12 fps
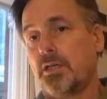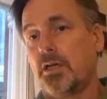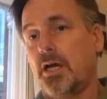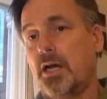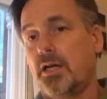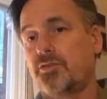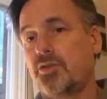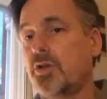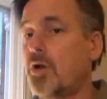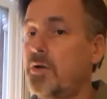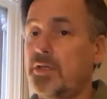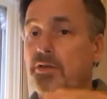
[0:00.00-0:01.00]
uh, so
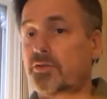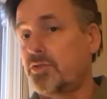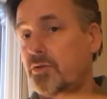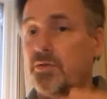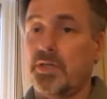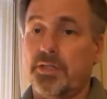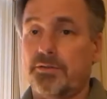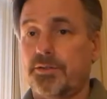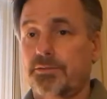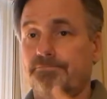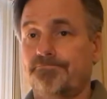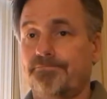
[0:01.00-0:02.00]
knowing those two
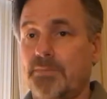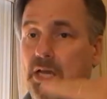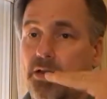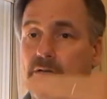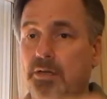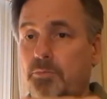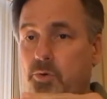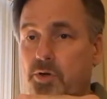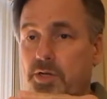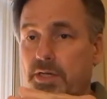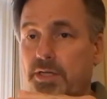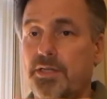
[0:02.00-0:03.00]
things, how
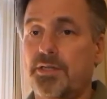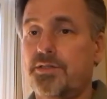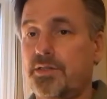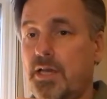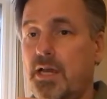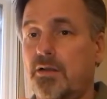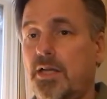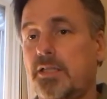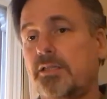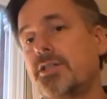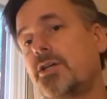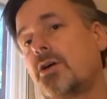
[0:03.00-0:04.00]
important it is, how
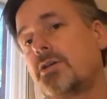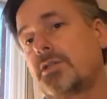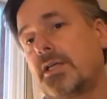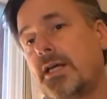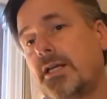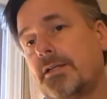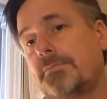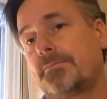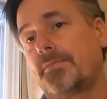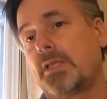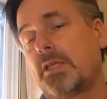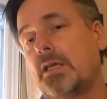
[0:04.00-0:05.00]
likely you are to get it,
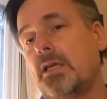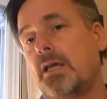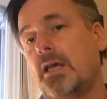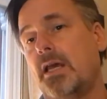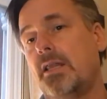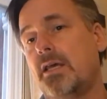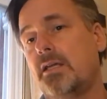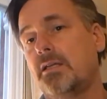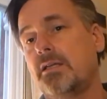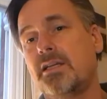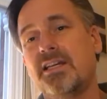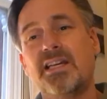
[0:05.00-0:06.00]
and
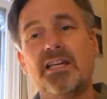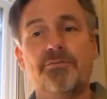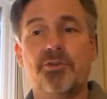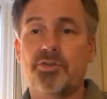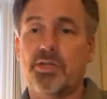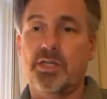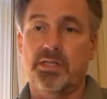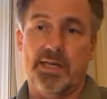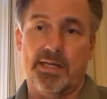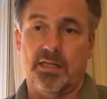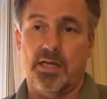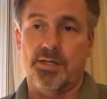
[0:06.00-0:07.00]
then if there's any
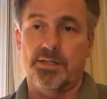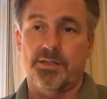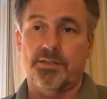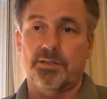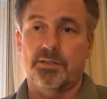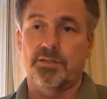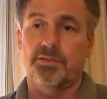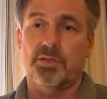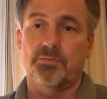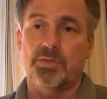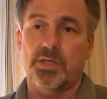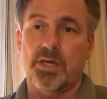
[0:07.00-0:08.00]
deadlines.
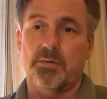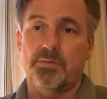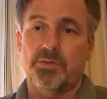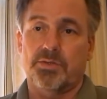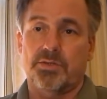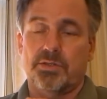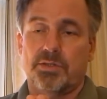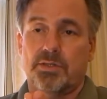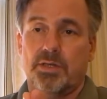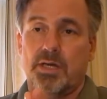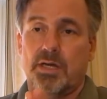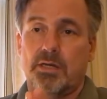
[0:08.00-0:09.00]
Sometimes
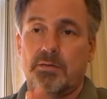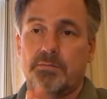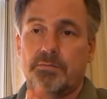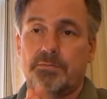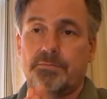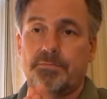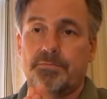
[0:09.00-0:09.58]
um,